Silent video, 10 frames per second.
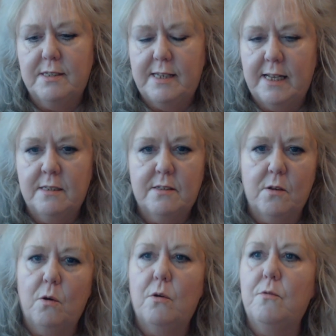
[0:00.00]
the sense
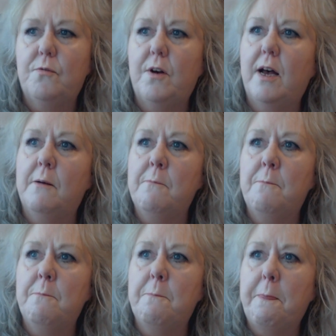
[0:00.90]
of
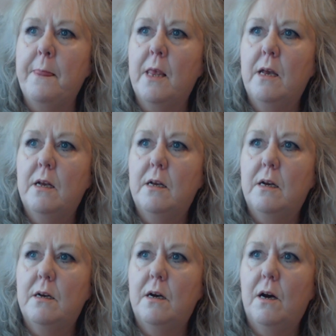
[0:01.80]
um,
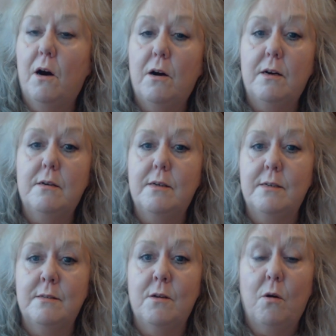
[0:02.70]
hurt
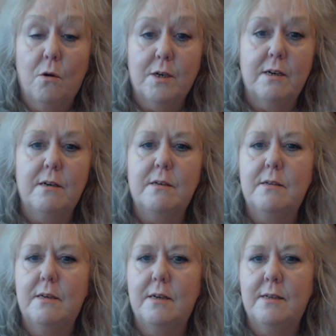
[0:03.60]
and
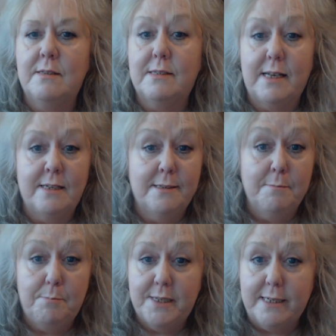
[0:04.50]
horror and
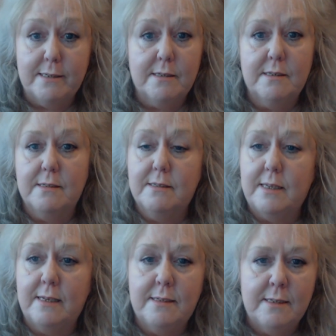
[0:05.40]
sending prayers and
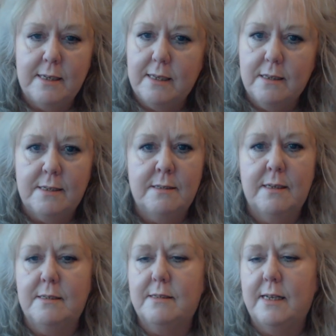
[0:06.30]
sending healing
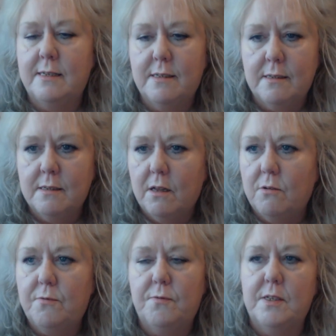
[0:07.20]
and sending
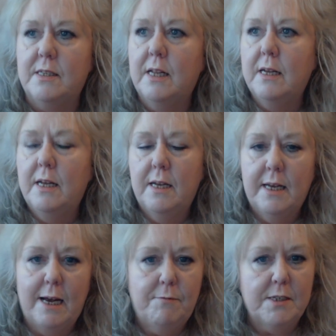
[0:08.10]
love and
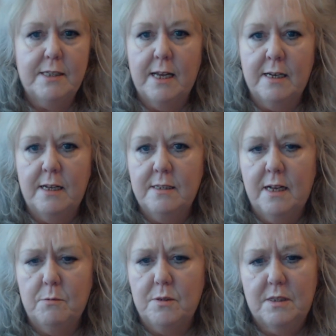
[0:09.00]
everything. And
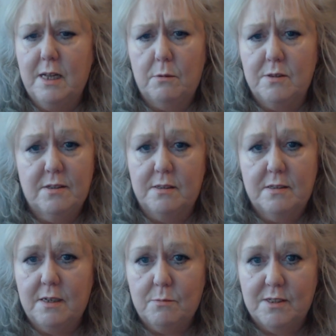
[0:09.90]
that, that, was,
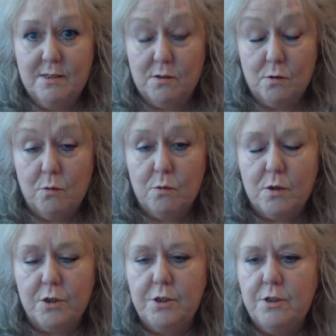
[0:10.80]
that was so
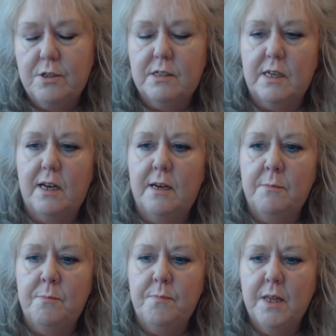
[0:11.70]
good.
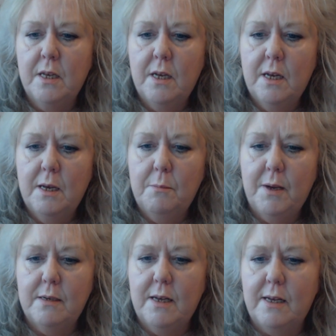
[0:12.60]
Um,
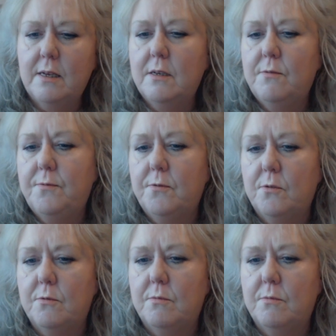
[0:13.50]
but I have